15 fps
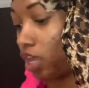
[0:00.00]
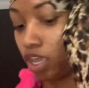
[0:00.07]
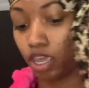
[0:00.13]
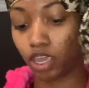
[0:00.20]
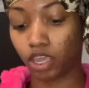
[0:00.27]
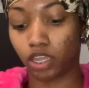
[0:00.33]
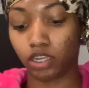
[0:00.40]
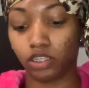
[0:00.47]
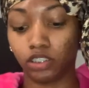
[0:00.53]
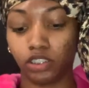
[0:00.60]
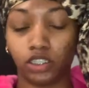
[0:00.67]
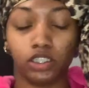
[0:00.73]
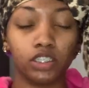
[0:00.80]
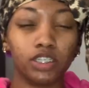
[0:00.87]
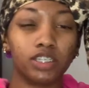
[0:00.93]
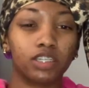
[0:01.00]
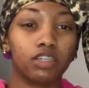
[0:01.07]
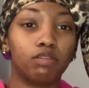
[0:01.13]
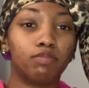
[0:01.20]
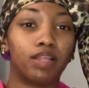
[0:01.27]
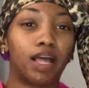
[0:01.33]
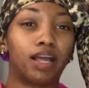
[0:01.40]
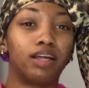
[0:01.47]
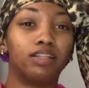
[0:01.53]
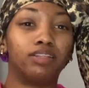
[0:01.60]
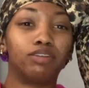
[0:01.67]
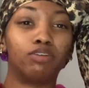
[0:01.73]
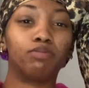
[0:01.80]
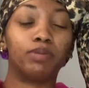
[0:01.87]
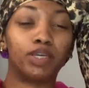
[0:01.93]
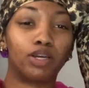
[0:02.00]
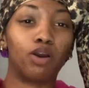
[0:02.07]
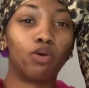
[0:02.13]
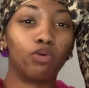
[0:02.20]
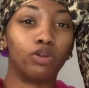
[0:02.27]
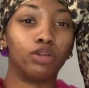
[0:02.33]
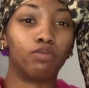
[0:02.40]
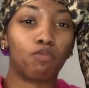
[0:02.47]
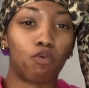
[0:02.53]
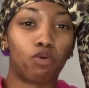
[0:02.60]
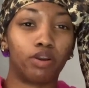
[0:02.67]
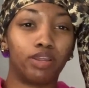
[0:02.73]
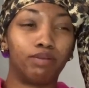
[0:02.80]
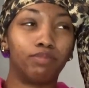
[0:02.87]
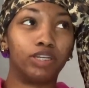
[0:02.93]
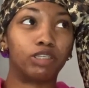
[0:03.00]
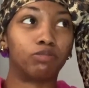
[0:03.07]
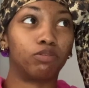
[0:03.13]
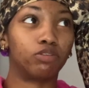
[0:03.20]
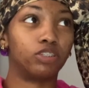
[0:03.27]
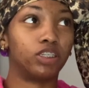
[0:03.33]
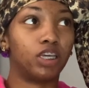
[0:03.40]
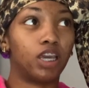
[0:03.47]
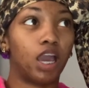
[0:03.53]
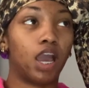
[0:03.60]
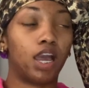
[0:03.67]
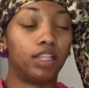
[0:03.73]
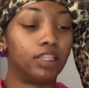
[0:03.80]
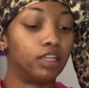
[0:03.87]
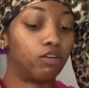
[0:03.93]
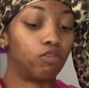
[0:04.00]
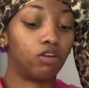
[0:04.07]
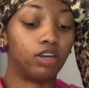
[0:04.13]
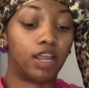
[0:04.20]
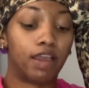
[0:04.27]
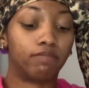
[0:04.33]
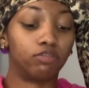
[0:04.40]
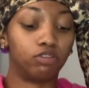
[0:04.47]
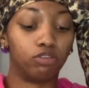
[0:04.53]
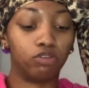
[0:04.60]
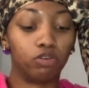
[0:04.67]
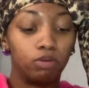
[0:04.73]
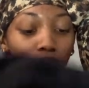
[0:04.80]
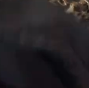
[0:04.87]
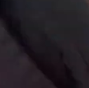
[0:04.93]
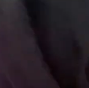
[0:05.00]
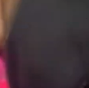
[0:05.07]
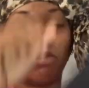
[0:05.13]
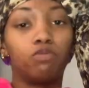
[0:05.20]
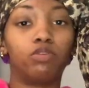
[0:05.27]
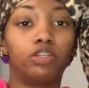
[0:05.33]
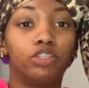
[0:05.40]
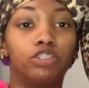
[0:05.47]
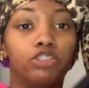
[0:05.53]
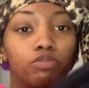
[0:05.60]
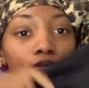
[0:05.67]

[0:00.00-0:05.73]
and since it's going to be like a little bit cold in the morning but it's supposed to get hot later on in the afternoon i'm just gonna wear this